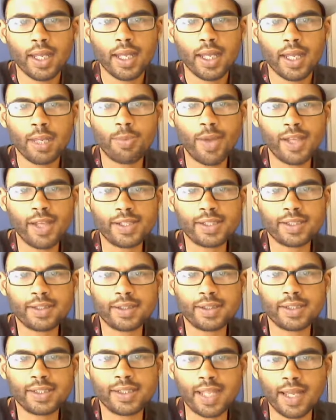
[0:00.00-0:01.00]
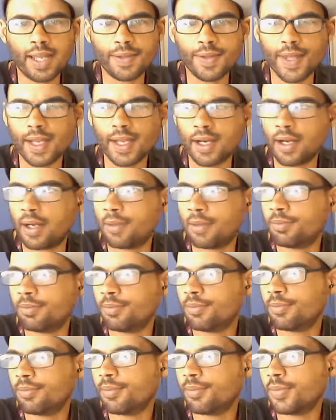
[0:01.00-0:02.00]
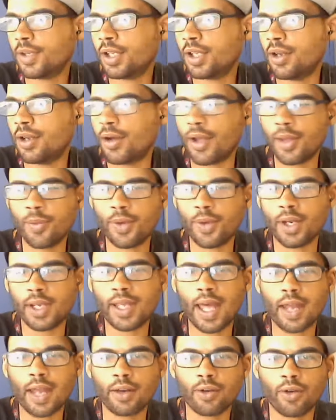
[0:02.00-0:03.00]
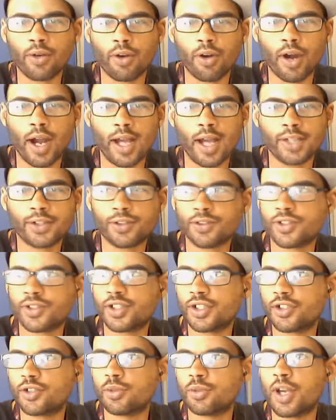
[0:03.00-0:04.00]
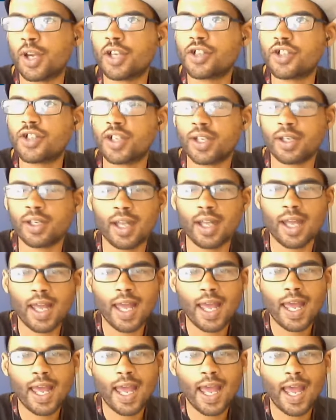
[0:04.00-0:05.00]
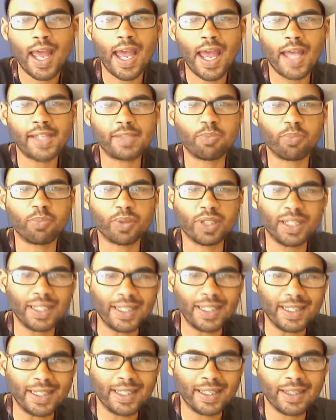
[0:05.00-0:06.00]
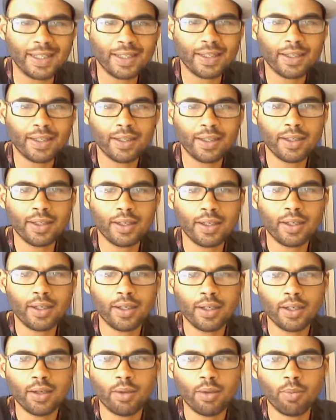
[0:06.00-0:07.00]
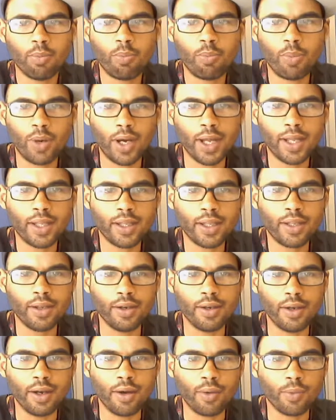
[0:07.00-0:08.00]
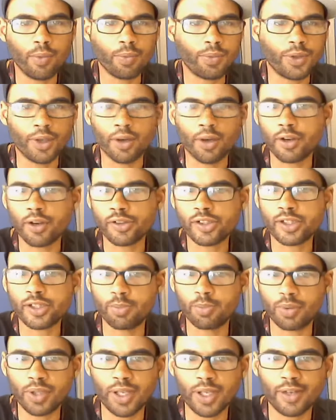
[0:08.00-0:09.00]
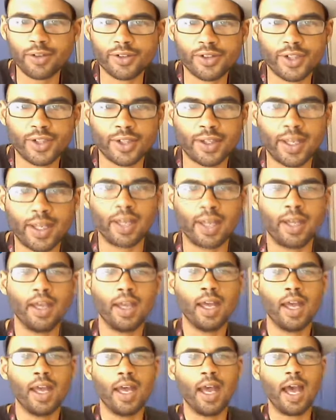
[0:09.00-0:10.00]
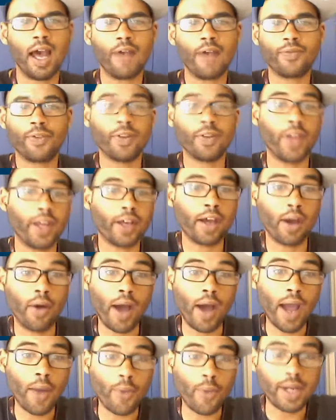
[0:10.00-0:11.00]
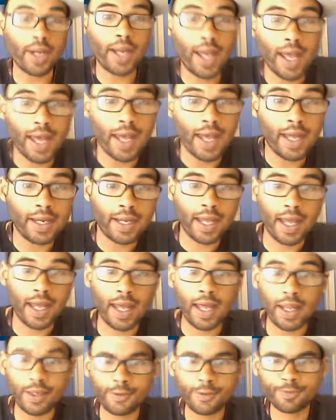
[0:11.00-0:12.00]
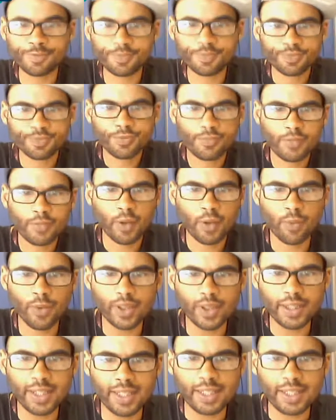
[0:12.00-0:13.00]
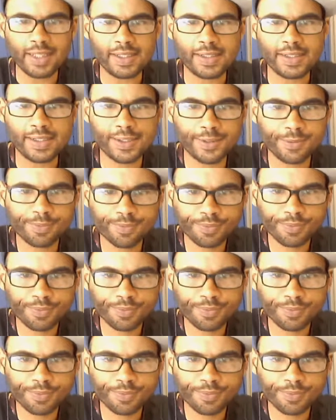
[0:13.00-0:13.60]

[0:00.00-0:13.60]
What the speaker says: He basically said that, he wouldn't categorize their situation as bleak, but, there are some players that they have to let go. I went ahead and released.